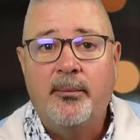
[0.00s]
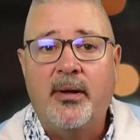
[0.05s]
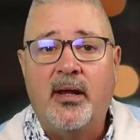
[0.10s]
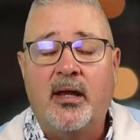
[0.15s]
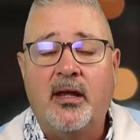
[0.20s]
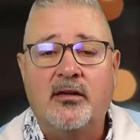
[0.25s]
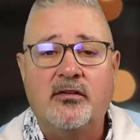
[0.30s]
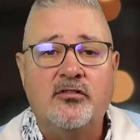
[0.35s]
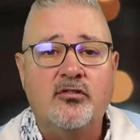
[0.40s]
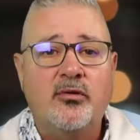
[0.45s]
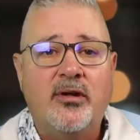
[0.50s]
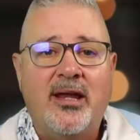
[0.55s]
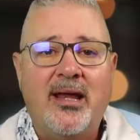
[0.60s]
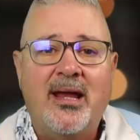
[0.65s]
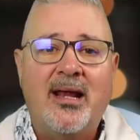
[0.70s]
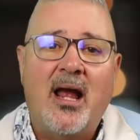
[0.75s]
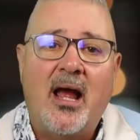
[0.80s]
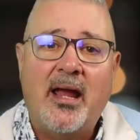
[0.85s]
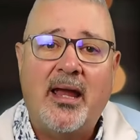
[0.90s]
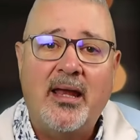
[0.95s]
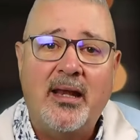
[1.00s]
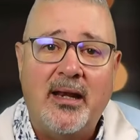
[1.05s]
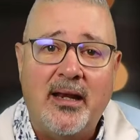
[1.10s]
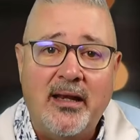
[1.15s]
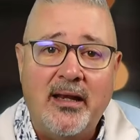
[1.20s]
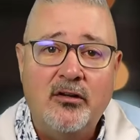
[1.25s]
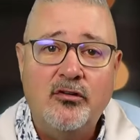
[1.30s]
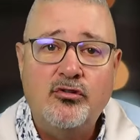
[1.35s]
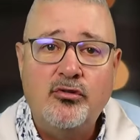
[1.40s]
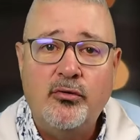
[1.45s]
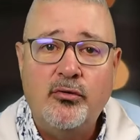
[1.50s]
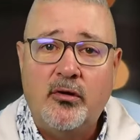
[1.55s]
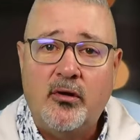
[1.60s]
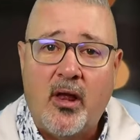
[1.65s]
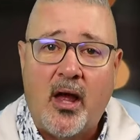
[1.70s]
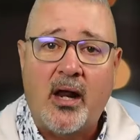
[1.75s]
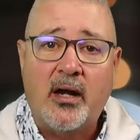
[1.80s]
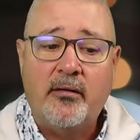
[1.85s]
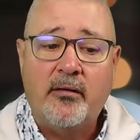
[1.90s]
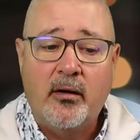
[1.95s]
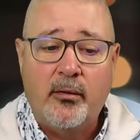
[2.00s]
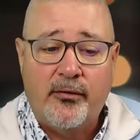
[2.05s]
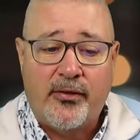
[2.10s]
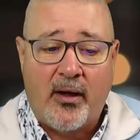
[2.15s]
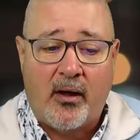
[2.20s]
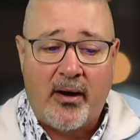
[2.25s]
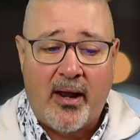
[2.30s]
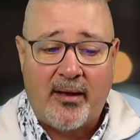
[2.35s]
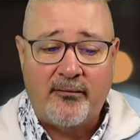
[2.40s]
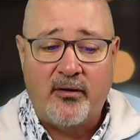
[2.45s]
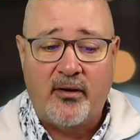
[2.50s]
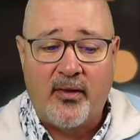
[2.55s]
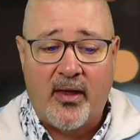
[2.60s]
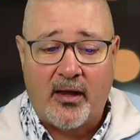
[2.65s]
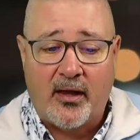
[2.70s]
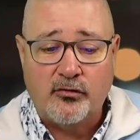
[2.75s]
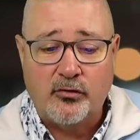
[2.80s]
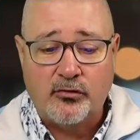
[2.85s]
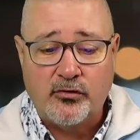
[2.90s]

because you cannot get into the lottery without having that.